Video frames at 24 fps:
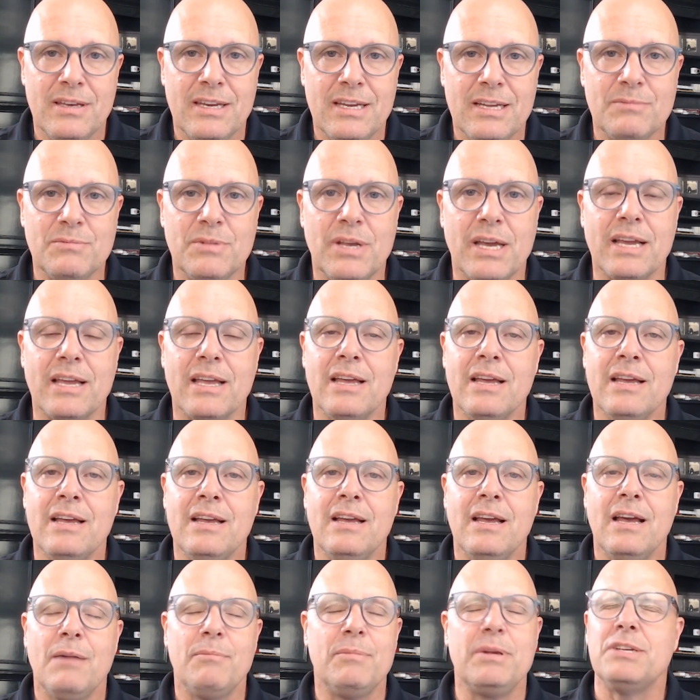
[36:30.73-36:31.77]

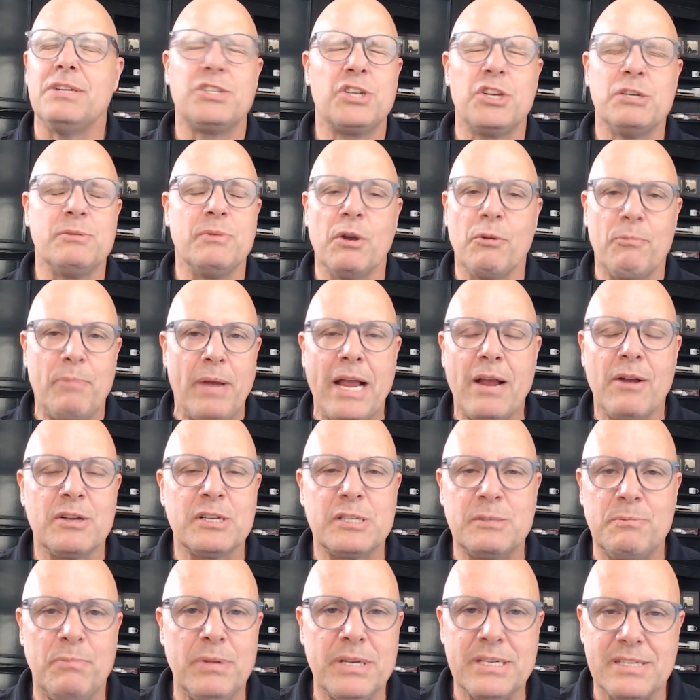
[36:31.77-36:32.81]
Excuse me, her
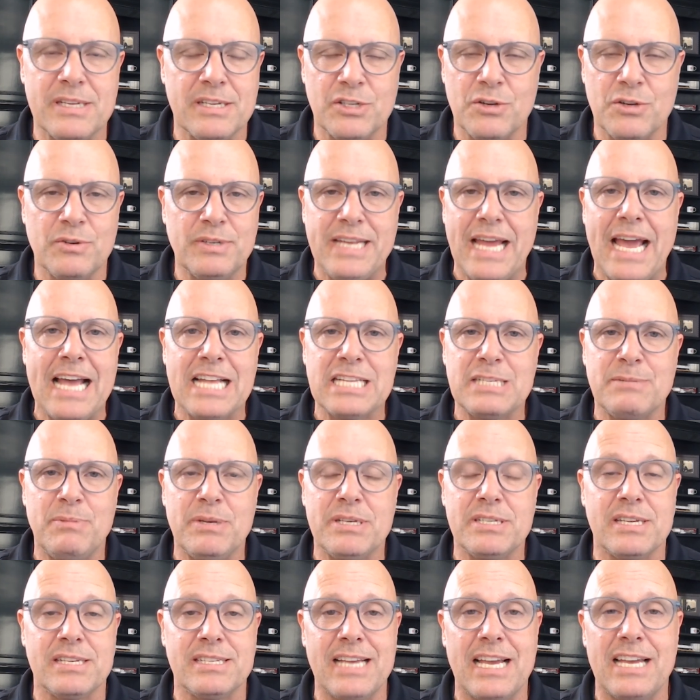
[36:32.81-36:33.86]
parents' business, her dad's
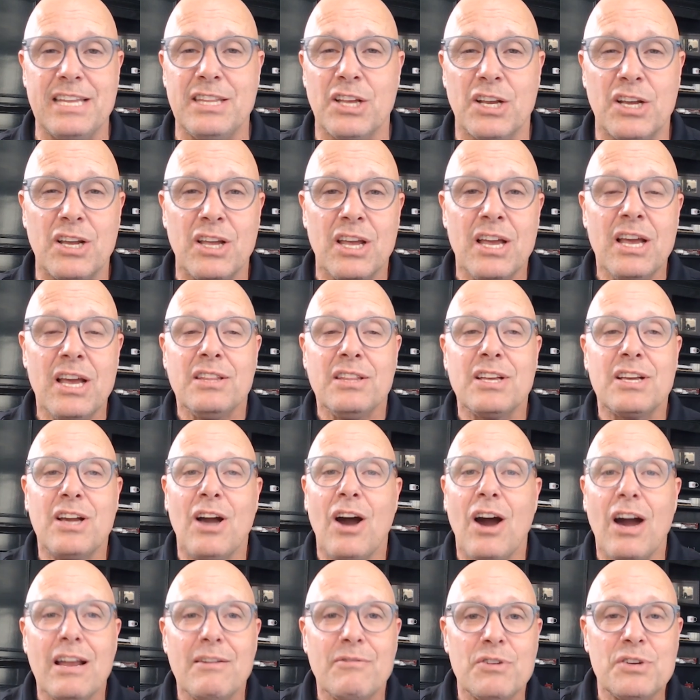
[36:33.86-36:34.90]
business, and the
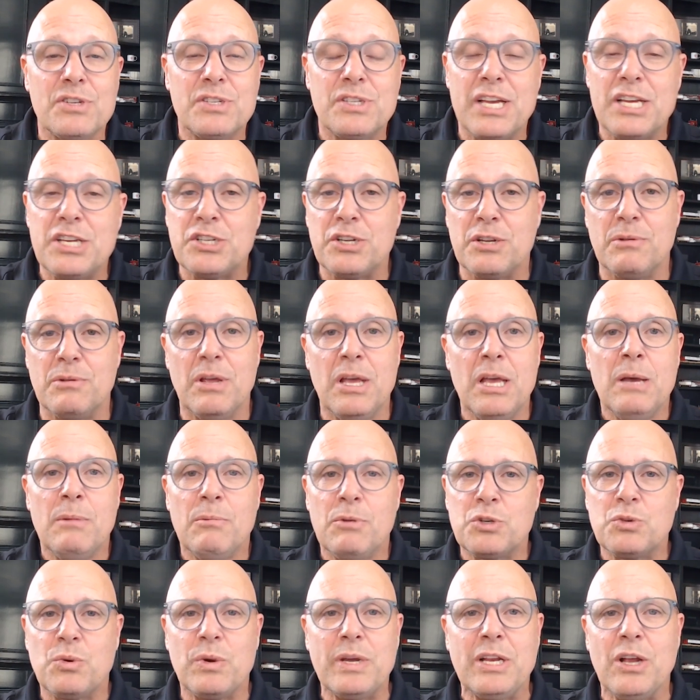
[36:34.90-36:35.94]
conversation
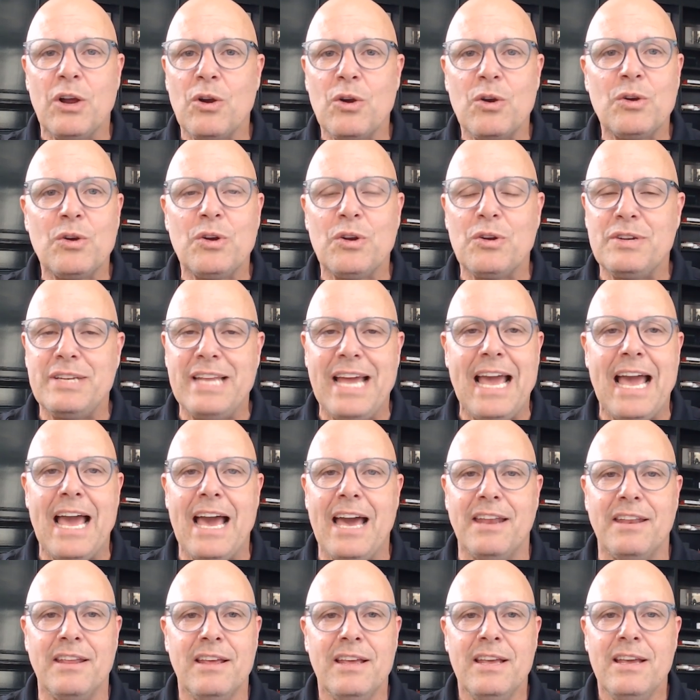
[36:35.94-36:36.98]
between her and her
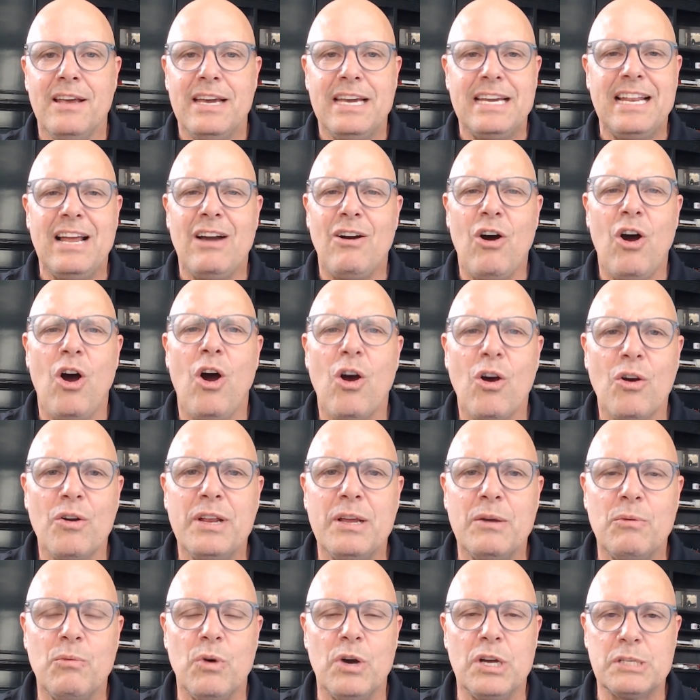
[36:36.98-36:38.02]
dad, and how hard
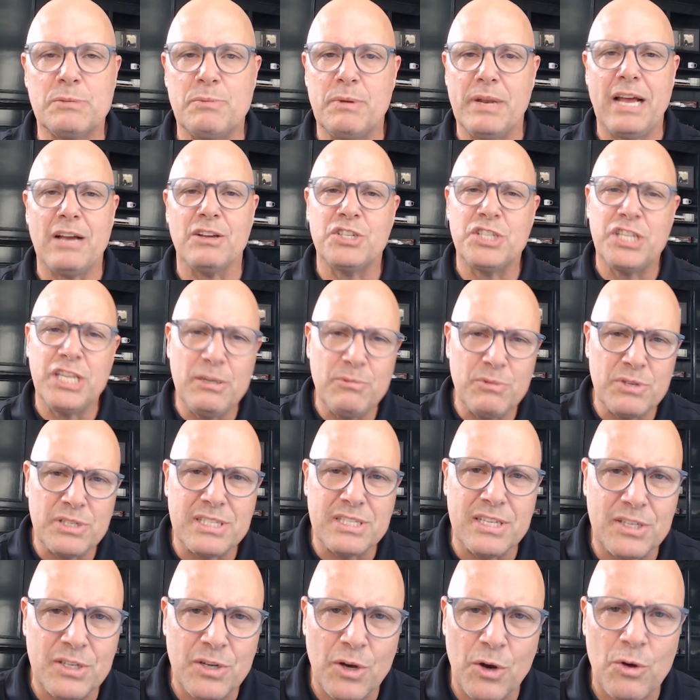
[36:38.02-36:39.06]
it was, but how she was
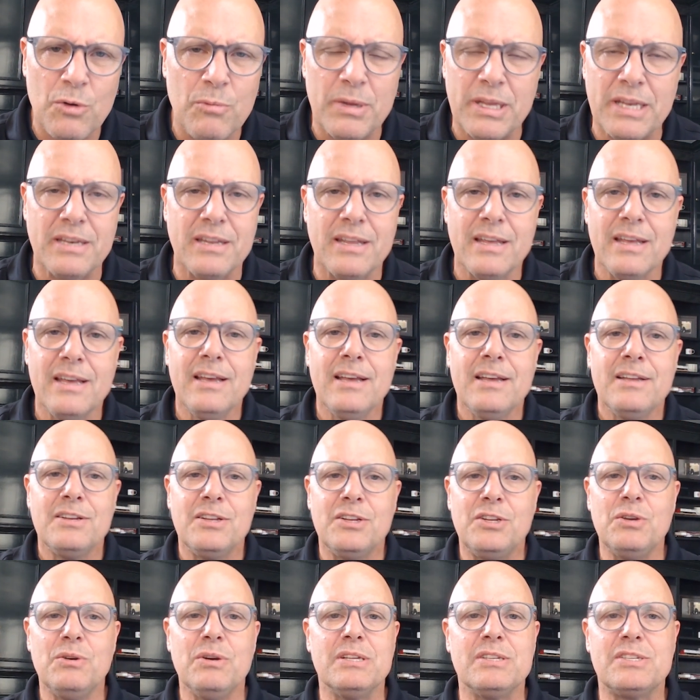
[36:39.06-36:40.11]
determined
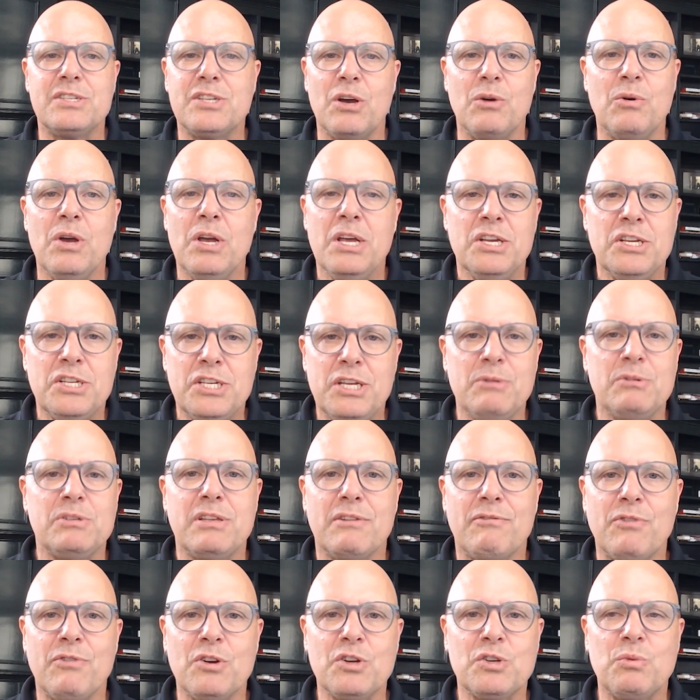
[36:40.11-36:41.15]
to do it. And so she was
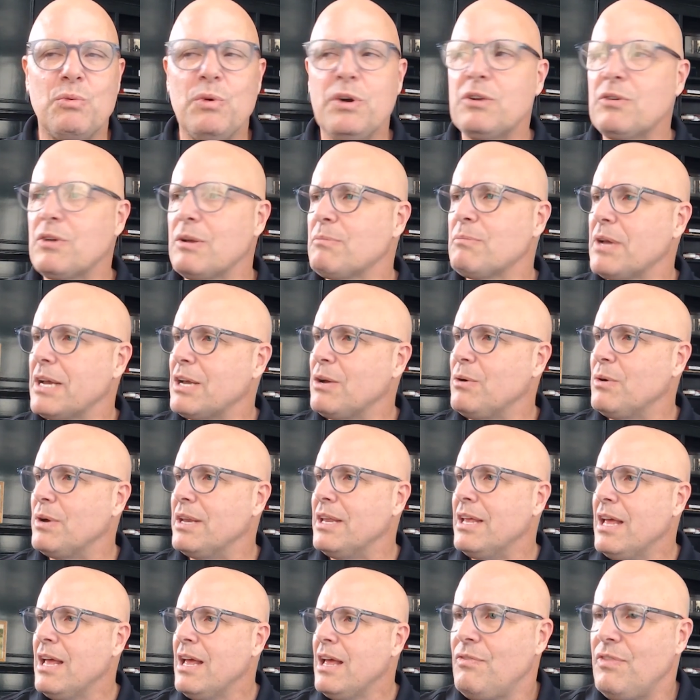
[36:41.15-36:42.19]
the first winner. I'm like
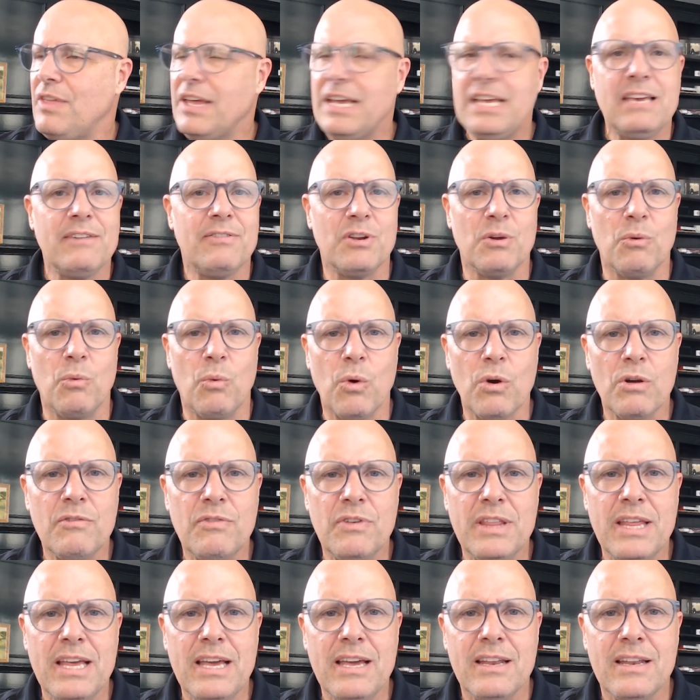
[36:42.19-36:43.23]
going, they give an award
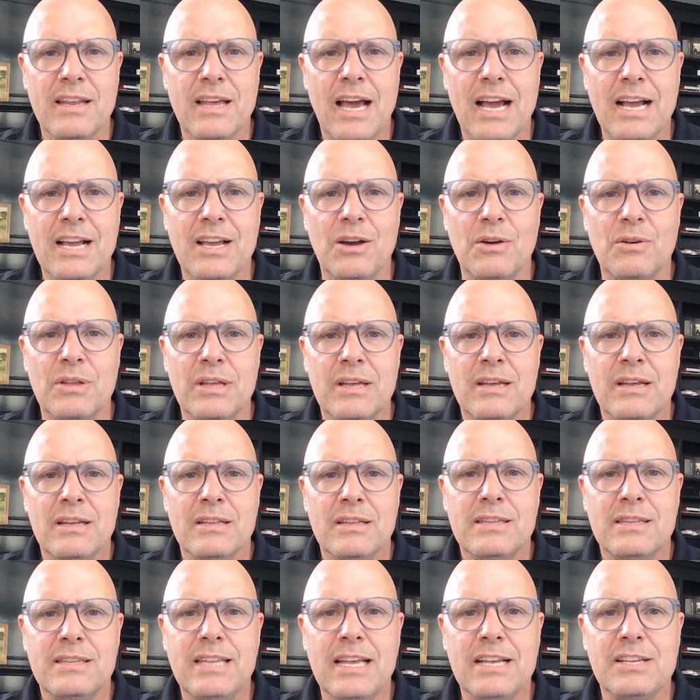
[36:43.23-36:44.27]
for that? I go,
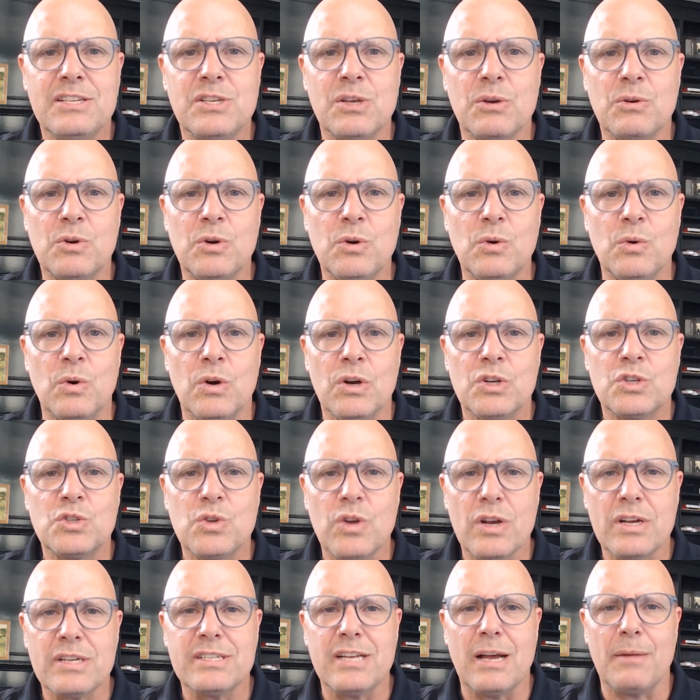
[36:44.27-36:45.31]
that's so cool.
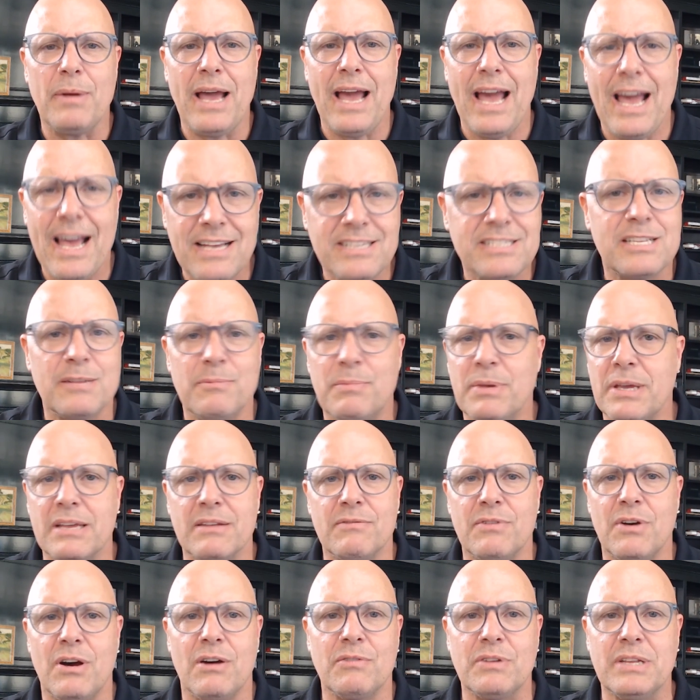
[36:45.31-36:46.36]
Truckstop has to be
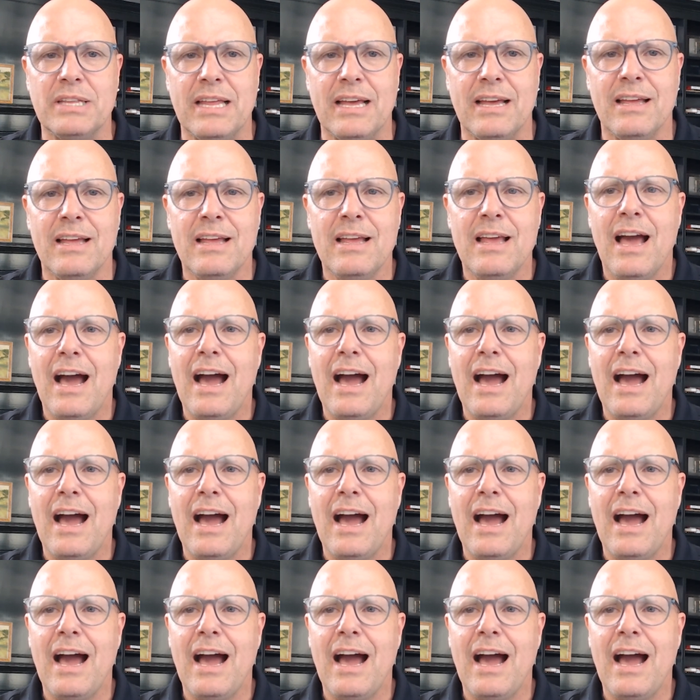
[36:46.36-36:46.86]
involved in that.